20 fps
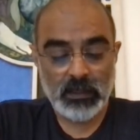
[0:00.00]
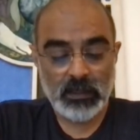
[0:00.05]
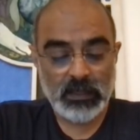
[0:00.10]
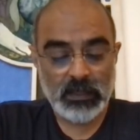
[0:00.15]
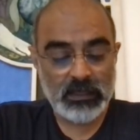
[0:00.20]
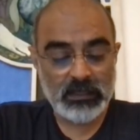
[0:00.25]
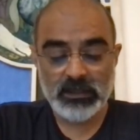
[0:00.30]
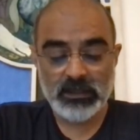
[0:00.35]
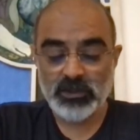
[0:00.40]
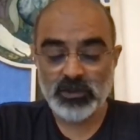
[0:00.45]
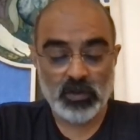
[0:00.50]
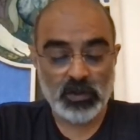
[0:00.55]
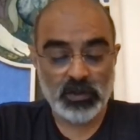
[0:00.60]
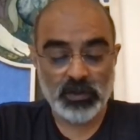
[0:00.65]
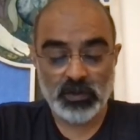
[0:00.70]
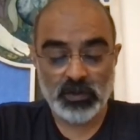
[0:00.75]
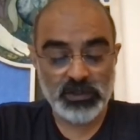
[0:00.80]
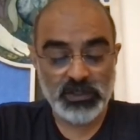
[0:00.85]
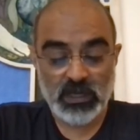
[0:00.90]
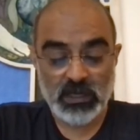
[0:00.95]
Health is not
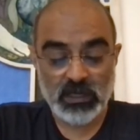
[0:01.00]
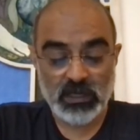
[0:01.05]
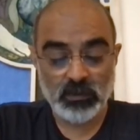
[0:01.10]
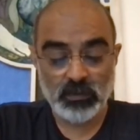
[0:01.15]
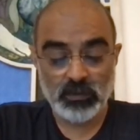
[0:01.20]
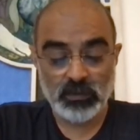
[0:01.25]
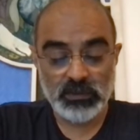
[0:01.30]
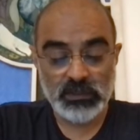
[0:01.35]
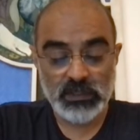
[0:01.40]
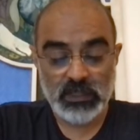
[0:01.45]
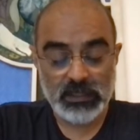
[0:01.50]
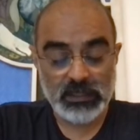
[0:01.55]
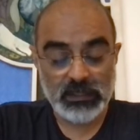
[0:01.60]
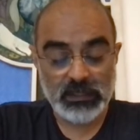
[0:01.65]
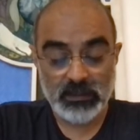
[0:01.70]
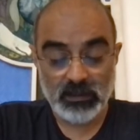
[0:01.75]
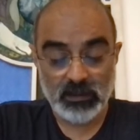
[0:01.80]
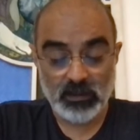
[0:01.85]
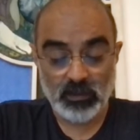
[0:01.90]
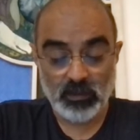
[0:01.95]
your jagu,
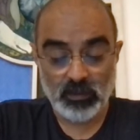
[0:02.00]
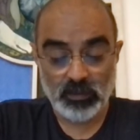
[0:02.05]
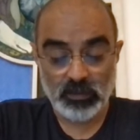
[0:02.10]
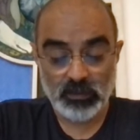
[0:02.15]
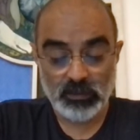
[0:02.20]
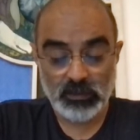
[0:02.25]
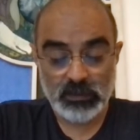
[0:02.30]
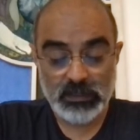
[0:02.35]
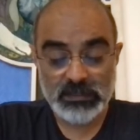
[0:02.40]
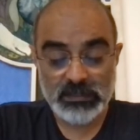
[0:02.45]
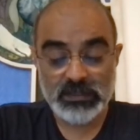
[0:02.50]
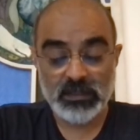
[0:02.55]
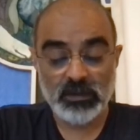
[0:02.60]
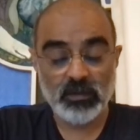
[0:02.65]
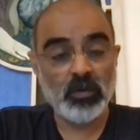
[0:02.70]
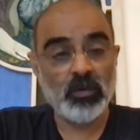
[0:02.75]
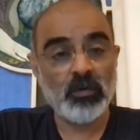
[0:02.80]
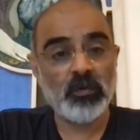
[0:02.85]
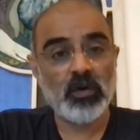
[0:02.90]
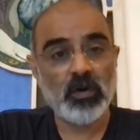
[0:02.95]
jagir alone, it's an
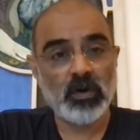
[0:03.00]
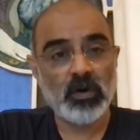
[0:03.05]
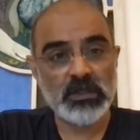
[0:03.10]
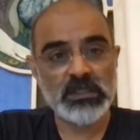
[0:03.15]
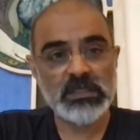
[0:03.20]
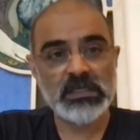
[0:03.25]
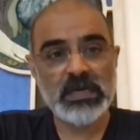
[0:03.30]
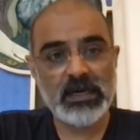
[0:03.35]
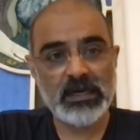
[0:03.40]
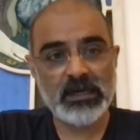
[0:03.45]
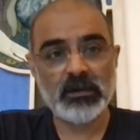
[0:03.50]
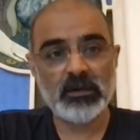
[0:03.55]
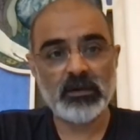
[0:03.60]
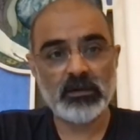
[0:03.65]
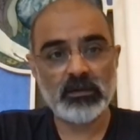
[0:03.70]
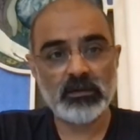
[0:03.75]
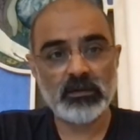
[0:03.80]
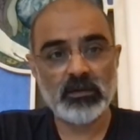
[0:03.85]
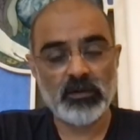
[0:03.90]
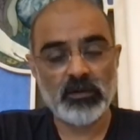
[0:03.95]
overall state
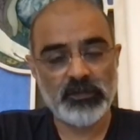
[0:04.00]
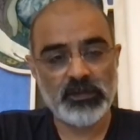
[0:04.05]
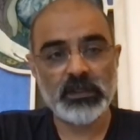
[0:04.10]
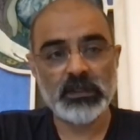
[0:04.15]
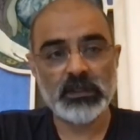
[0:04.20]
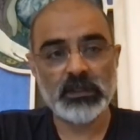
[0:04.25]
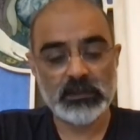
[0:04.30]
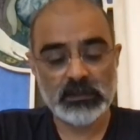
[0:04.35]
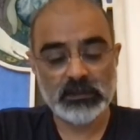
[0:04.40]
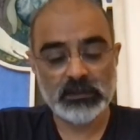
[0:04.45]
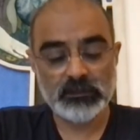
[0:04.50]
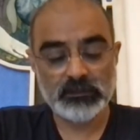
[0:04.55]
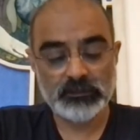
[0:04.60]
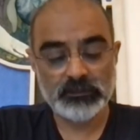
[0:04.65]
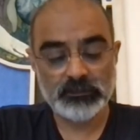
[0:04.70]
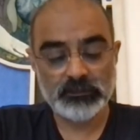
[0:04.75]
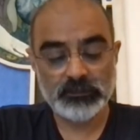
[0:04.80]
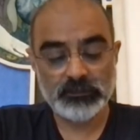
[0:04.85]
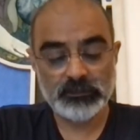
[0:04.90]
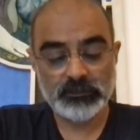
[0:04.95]
of the earth.
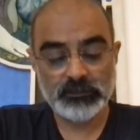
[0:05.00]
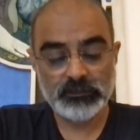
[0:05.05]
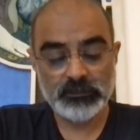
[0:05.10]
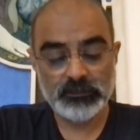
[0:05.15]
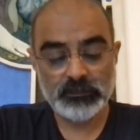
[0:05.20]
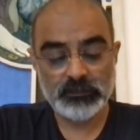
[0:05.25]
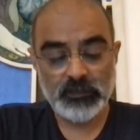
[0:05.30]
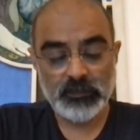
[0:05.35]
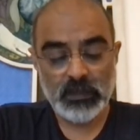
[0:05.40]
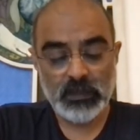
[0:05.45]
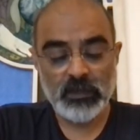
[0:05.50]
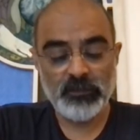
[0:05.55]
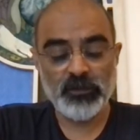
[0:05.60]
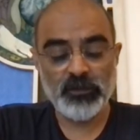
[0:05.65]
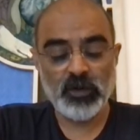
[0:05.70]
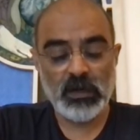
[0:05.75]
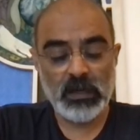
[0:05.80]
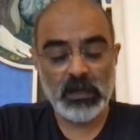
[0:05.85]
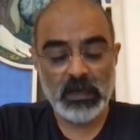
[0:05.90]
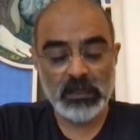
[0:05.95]
If
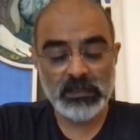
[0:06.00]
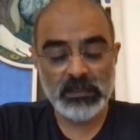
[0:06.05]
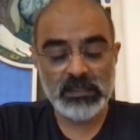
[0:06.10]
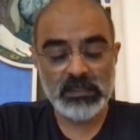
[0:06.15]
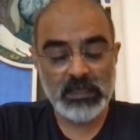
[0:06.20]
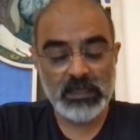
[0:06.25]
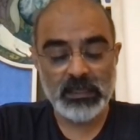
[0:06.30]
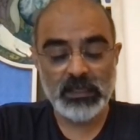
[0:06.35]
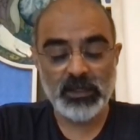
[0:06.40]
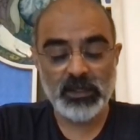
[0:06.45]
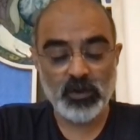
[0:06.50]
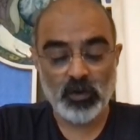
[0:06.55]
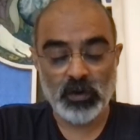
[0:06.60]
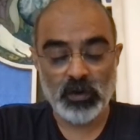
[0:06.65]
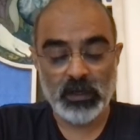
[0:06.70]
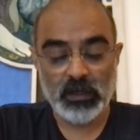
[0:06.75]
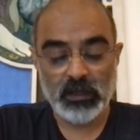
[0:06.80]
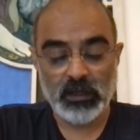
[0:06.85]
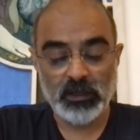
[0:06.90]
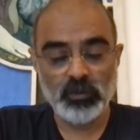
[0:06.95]
your lungs need
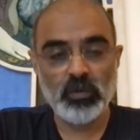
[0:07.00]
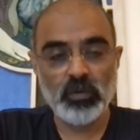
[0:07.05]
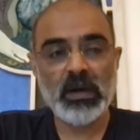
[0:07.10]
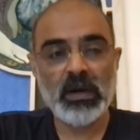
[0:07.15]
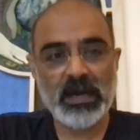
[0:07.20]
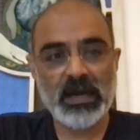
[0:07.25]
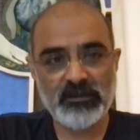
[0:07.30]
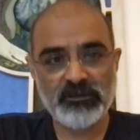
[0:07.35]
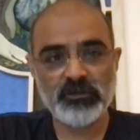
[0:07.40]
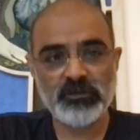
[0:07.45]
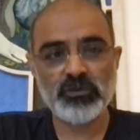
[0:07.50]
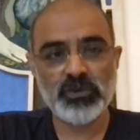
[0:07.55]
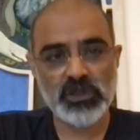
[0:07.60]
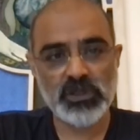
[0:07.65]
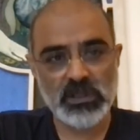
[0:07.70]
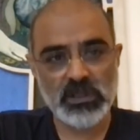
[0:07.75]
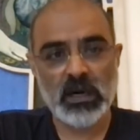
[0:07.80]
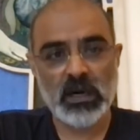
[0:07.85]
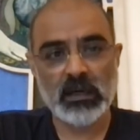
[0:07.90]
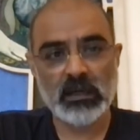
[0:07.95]
curing, you have to
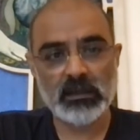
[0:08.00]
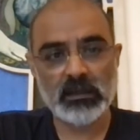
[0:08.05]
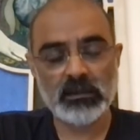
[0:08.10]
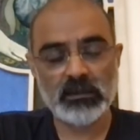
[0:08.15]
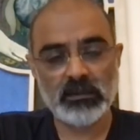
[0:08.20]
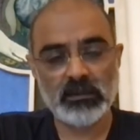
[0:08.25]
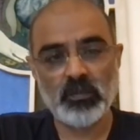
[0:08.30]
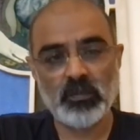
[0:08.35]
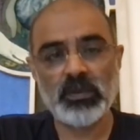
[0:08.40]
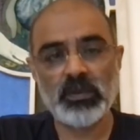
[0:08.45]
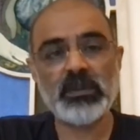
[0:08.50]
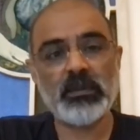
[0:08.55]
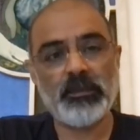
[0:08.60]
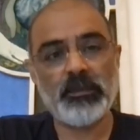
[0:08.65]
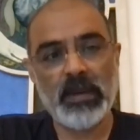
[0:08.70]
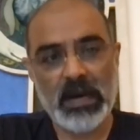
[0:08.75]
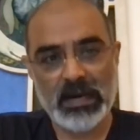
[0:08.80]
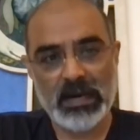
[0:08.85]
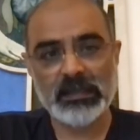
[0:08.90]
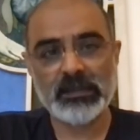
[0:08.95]
start with the
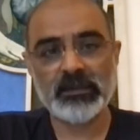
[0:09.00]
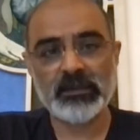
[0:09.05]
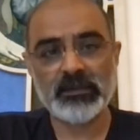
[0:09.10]
bat.